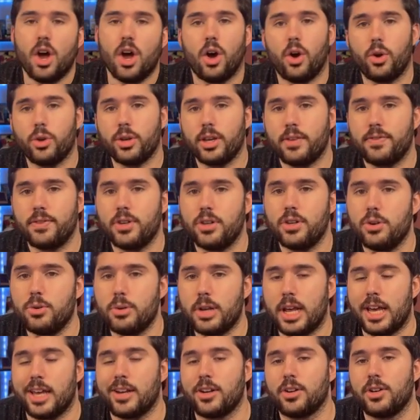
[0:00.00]
All you have to do
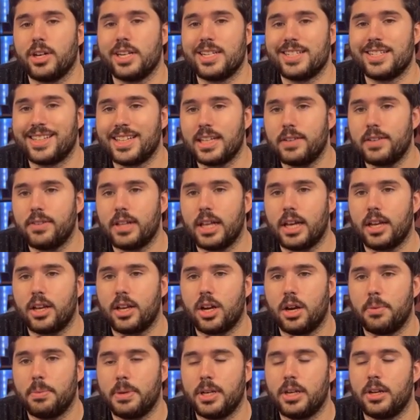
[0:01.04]
to enter is leave a like,
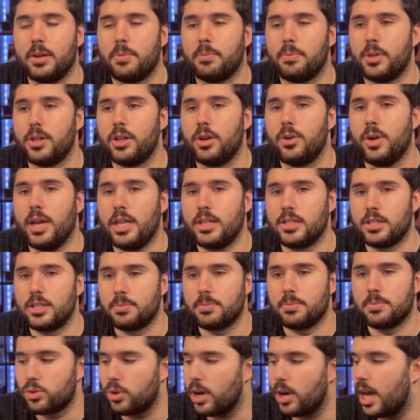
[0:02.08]
comment down below, and
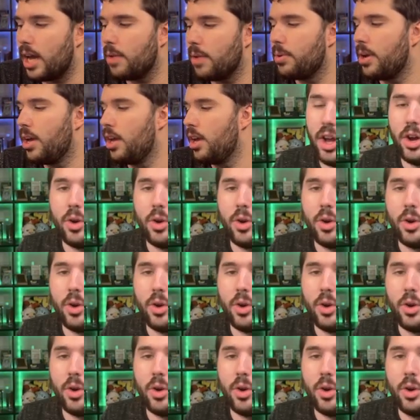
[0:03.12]
subscribe.